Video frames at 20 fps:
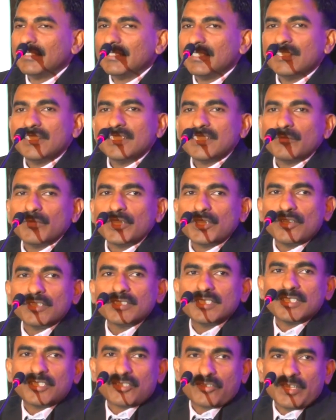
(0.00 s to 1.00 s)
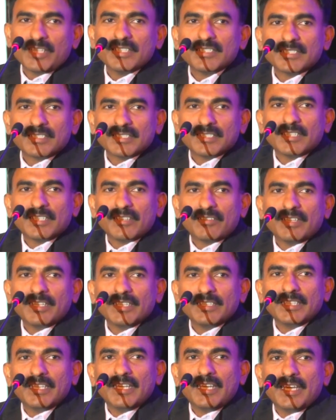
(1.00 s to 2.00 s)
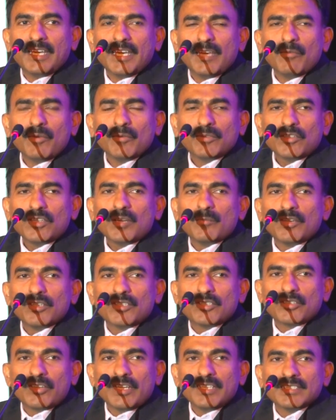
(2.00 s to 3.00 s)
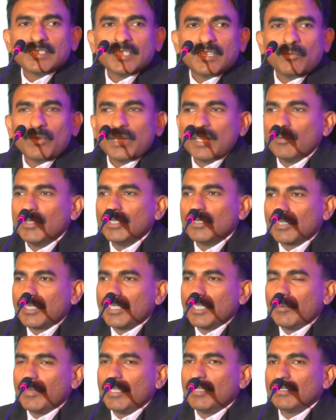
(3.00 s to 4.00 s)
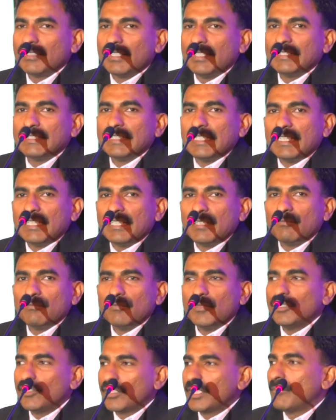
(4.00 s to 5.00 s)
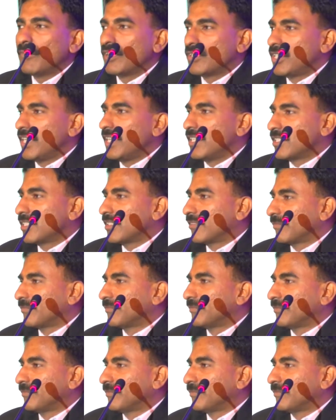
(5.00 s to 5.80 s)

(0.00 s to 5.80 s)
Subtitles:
The reason because it's trends, right? And when we talk about trends, what are we talking about, right? We're talking about change.